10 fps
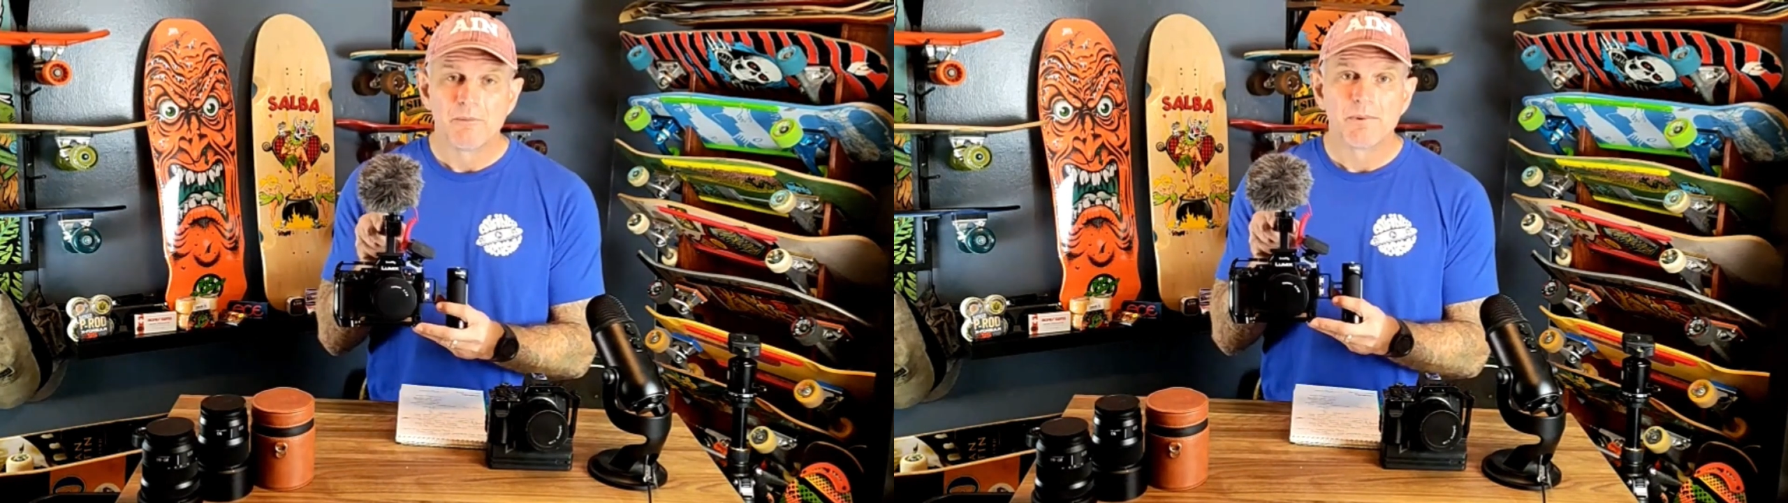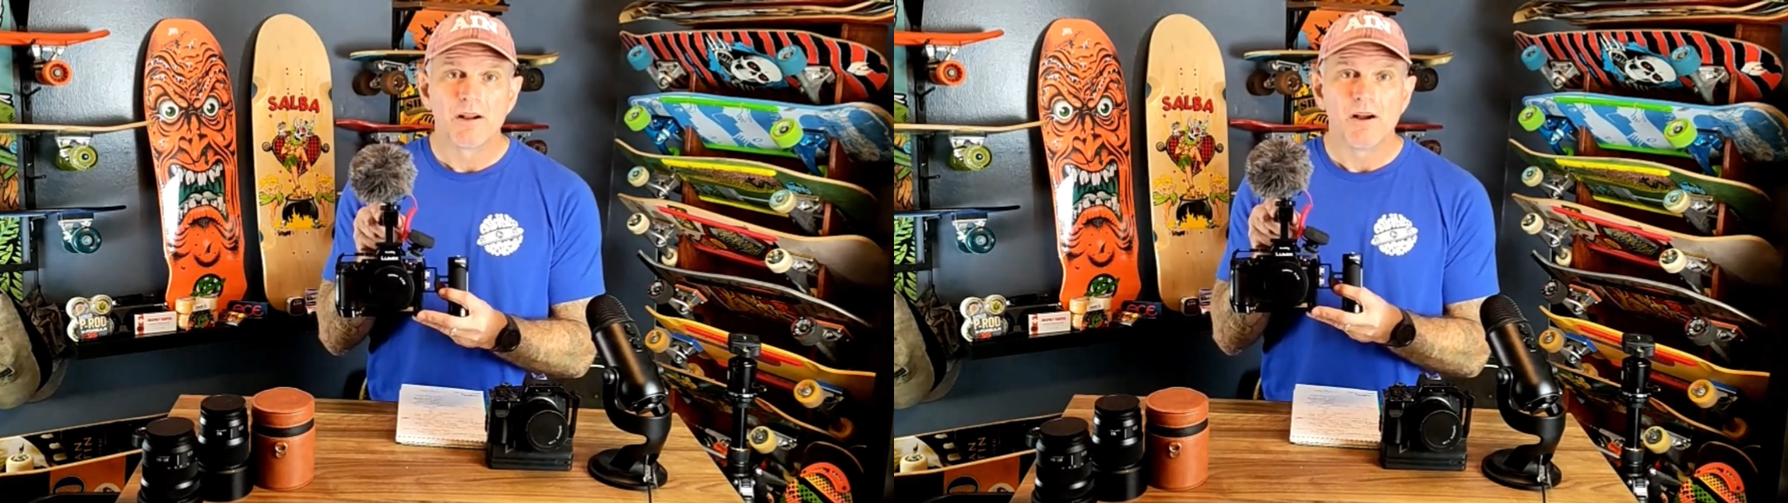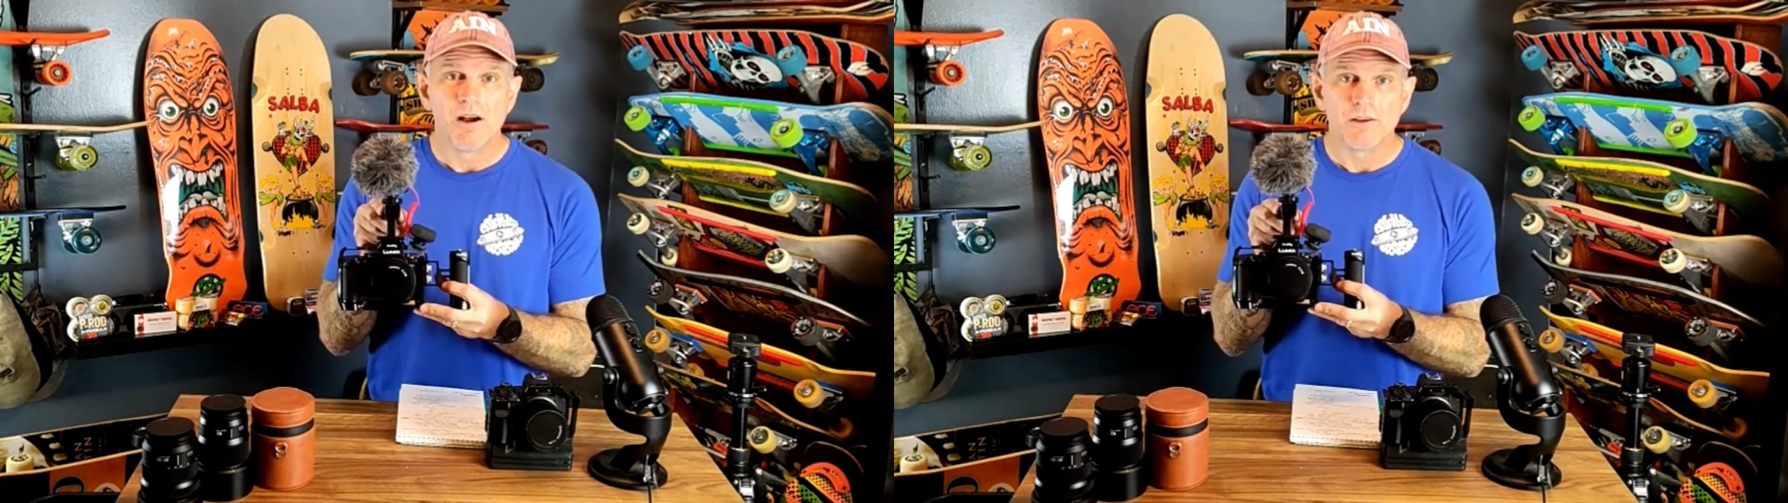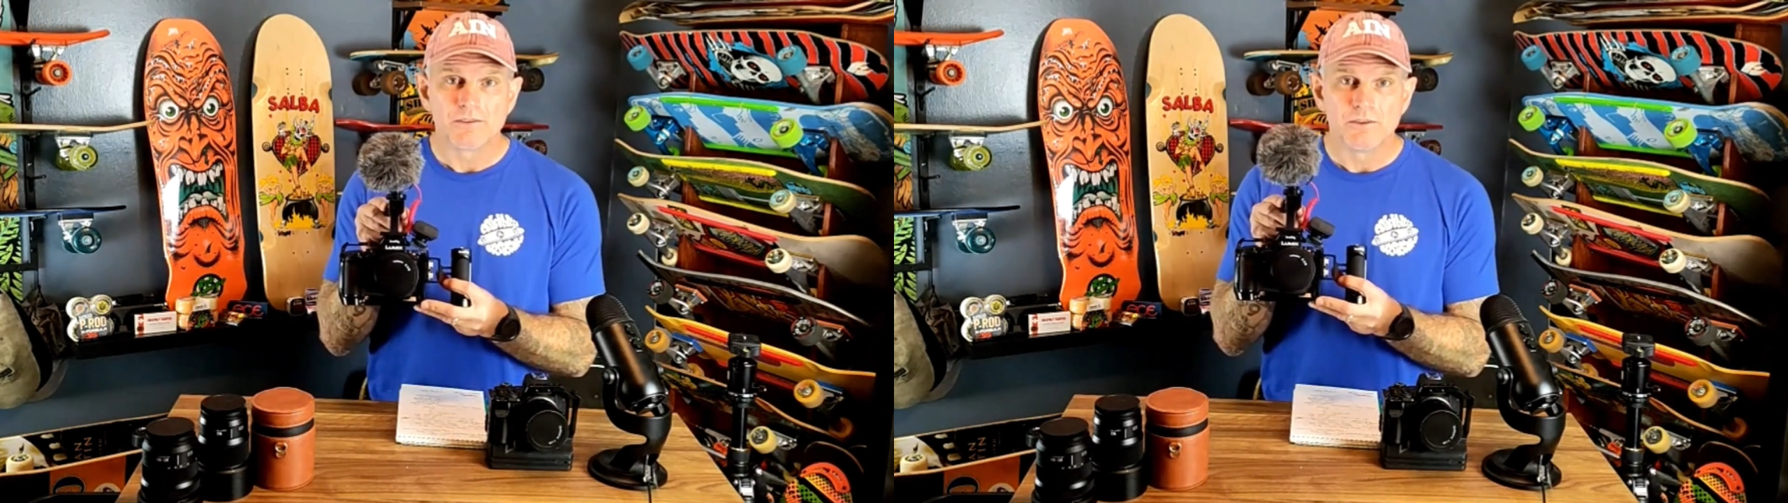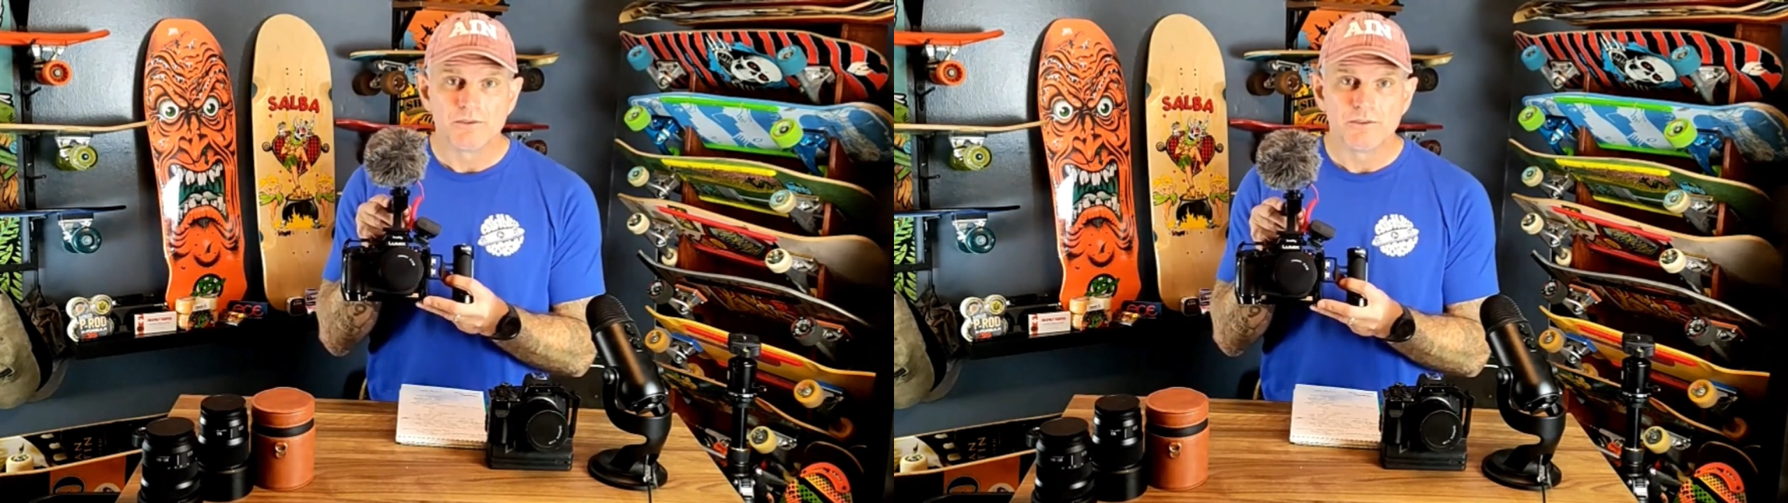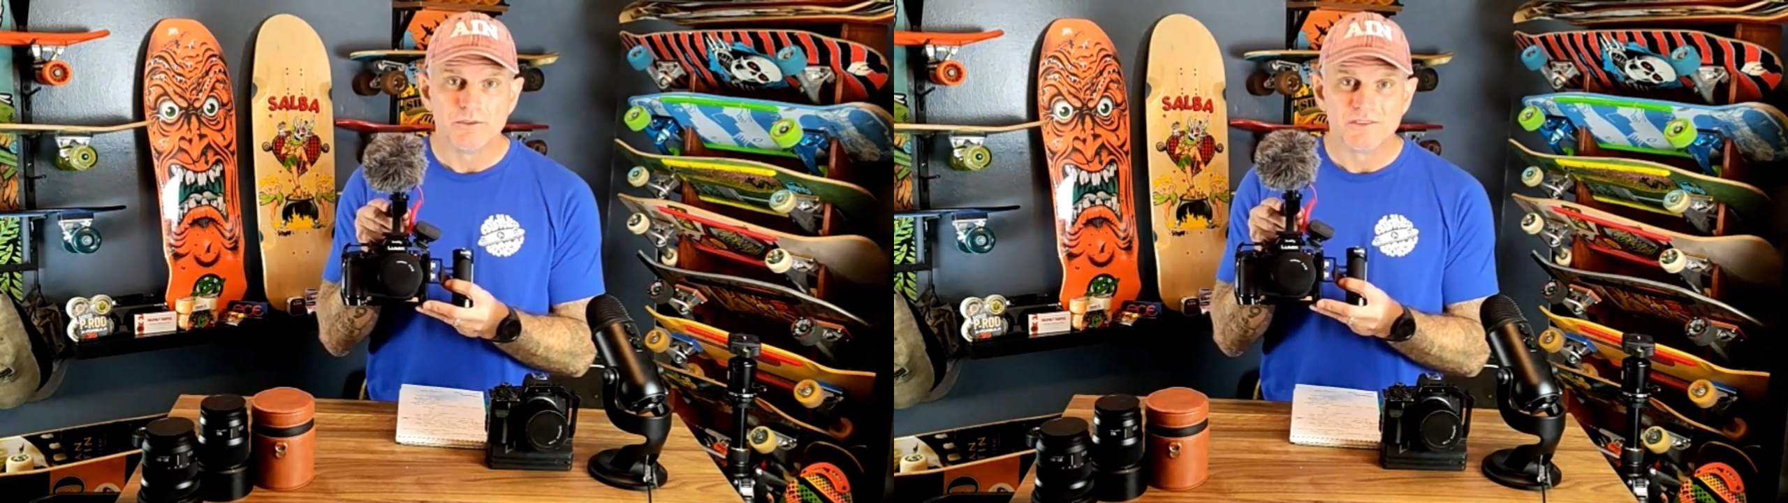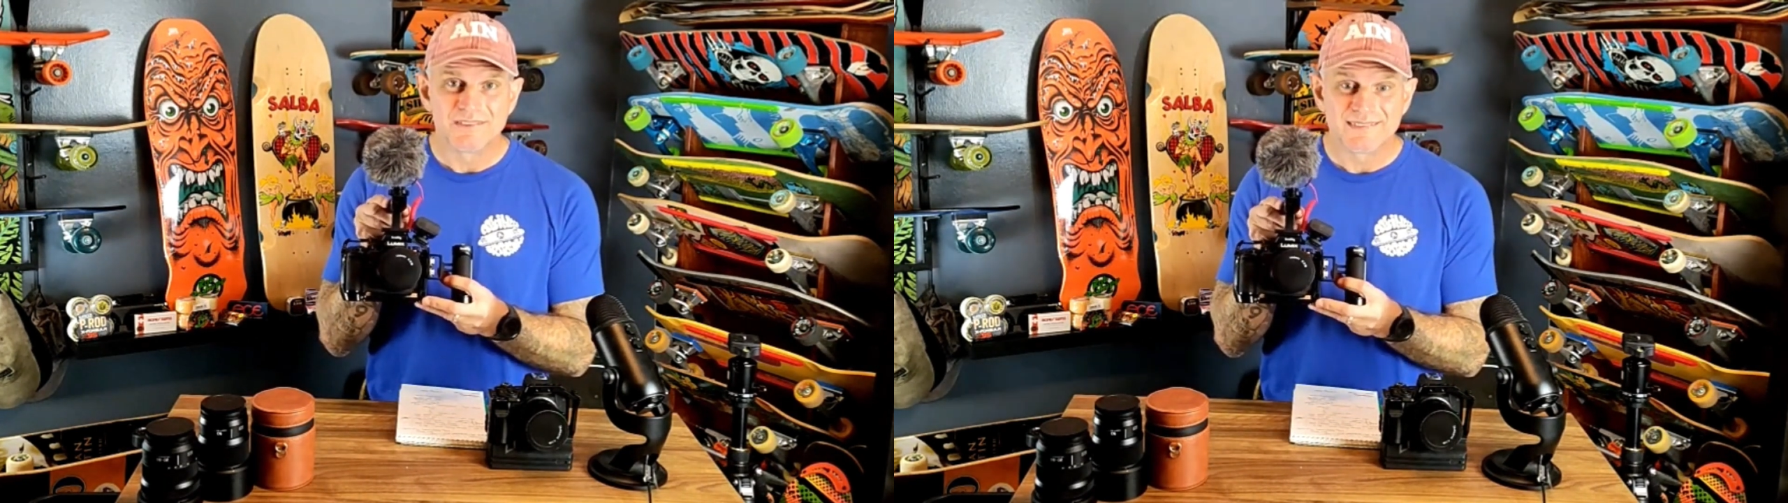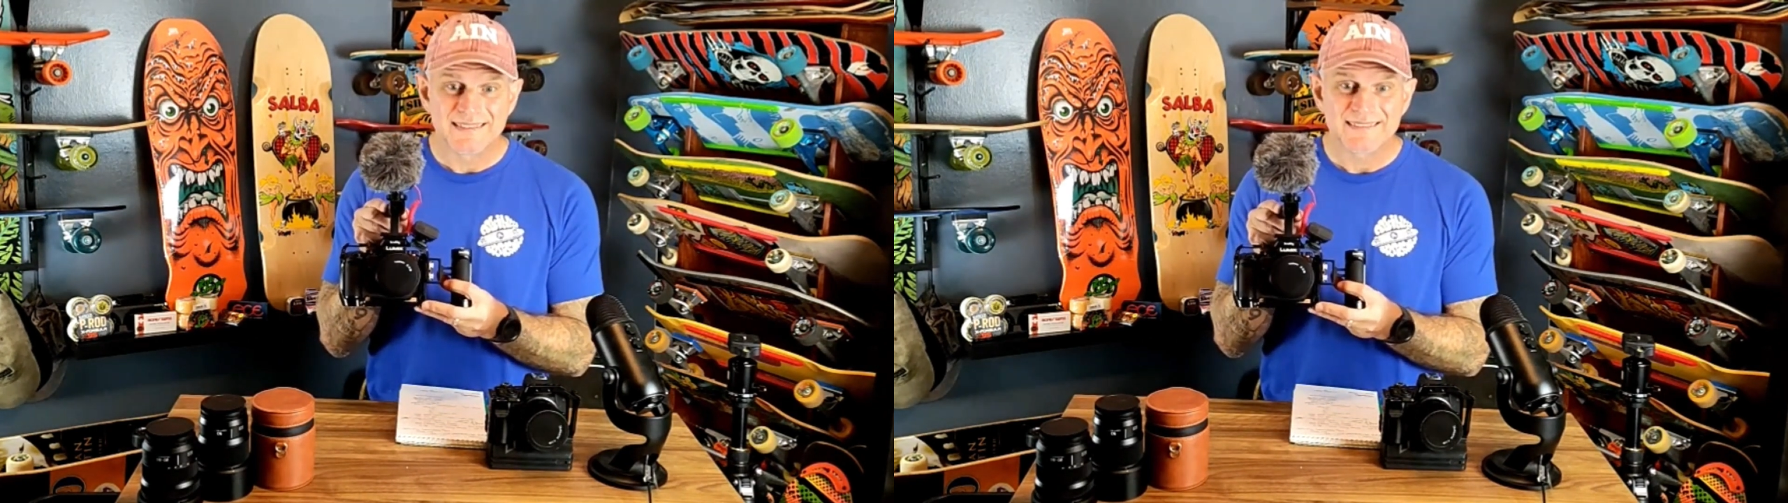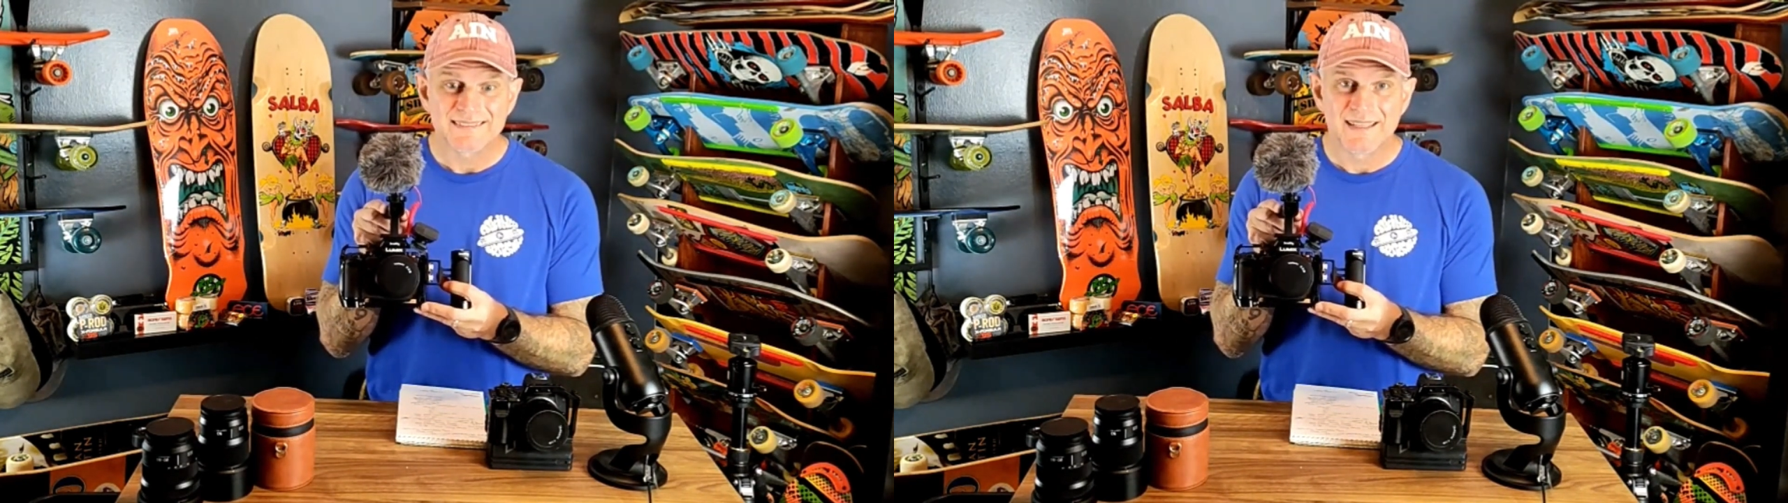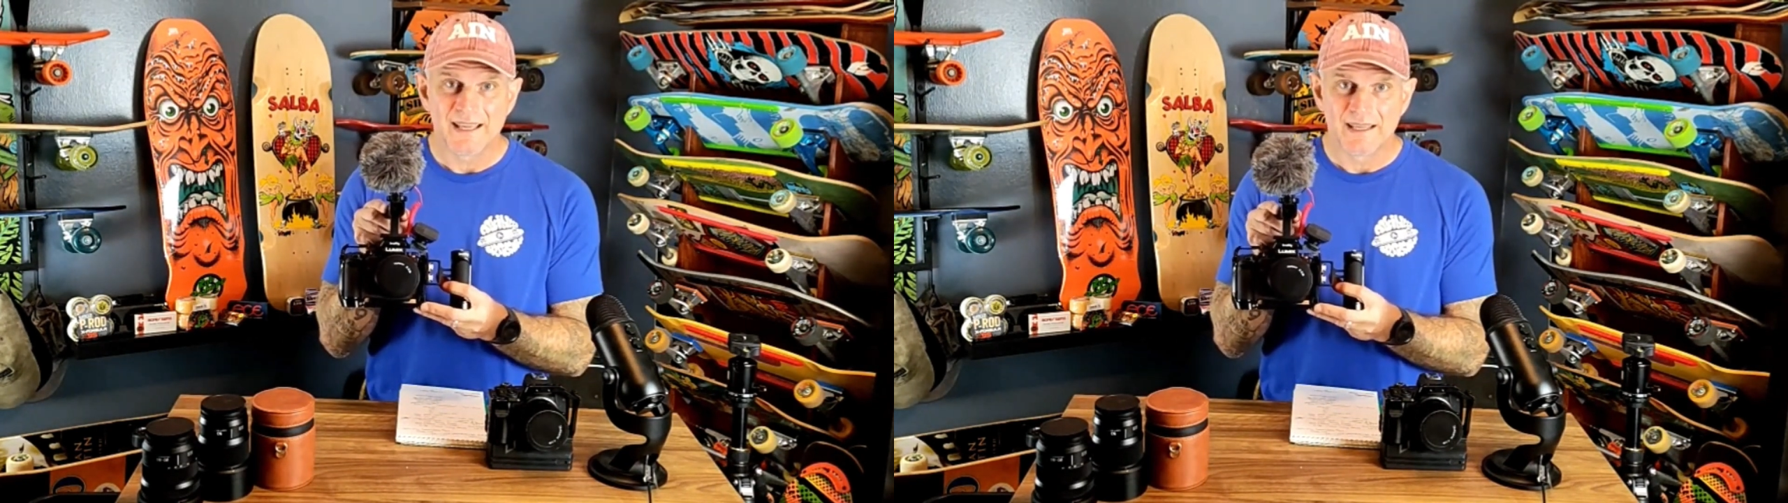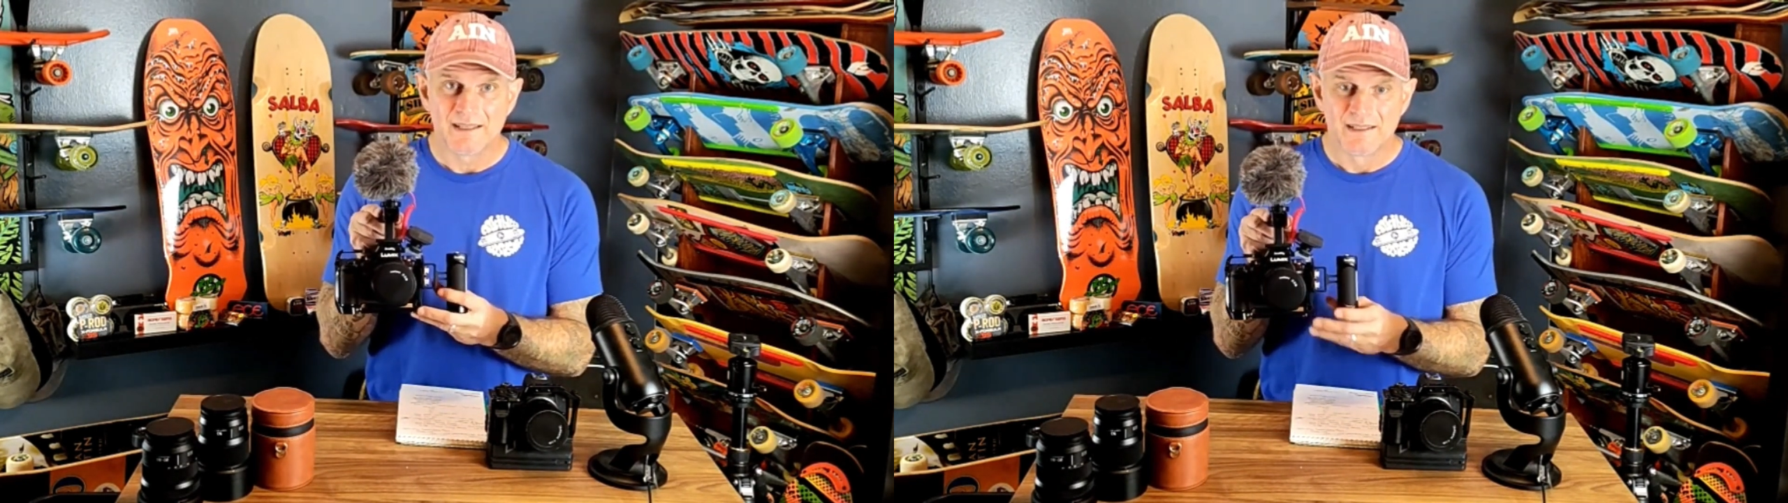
but it also shoots 6K,